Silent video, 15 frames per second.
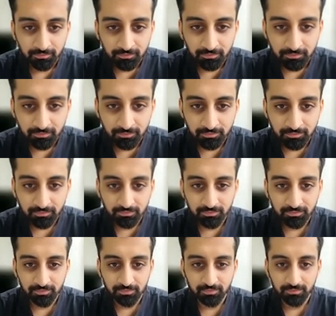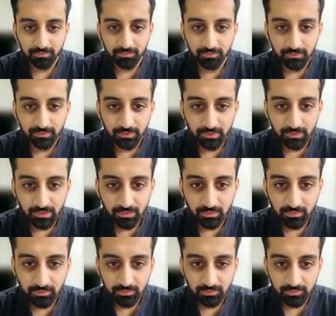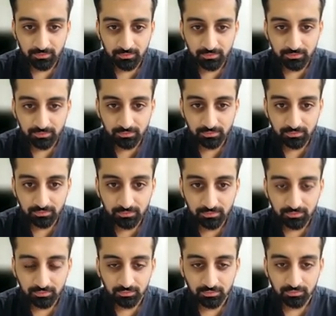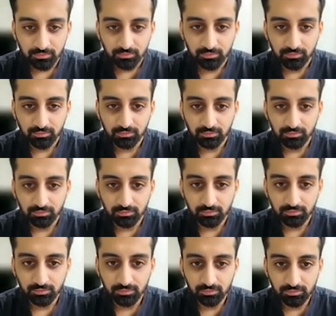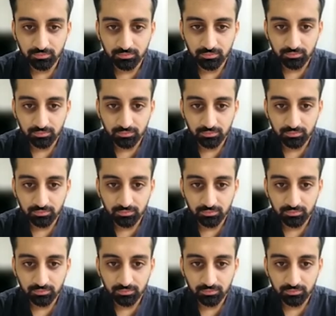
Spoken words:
(not speaking)